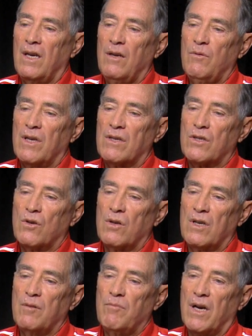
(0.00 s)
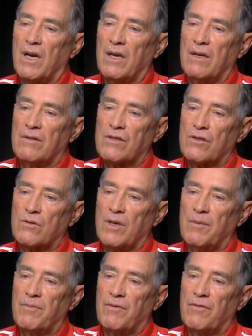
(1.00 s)
He went totally by
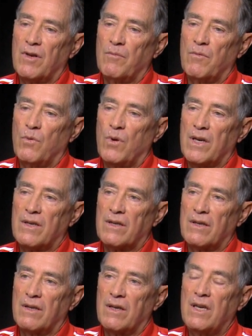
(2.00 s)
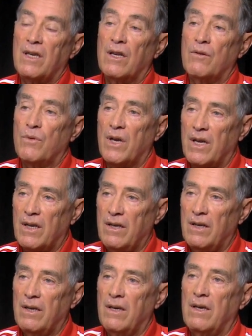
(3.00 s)
script from what uh, he had read.
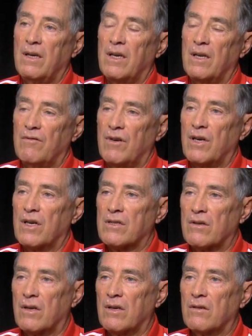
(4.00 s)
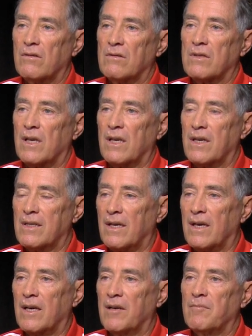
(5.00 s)
Mm-hmm. In various articles, L A
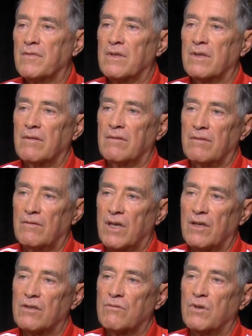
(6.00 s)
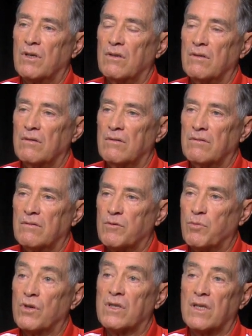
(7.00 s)
Times, uh, Runner's World,
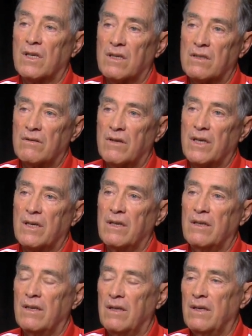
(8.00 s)
Sports Illustrated,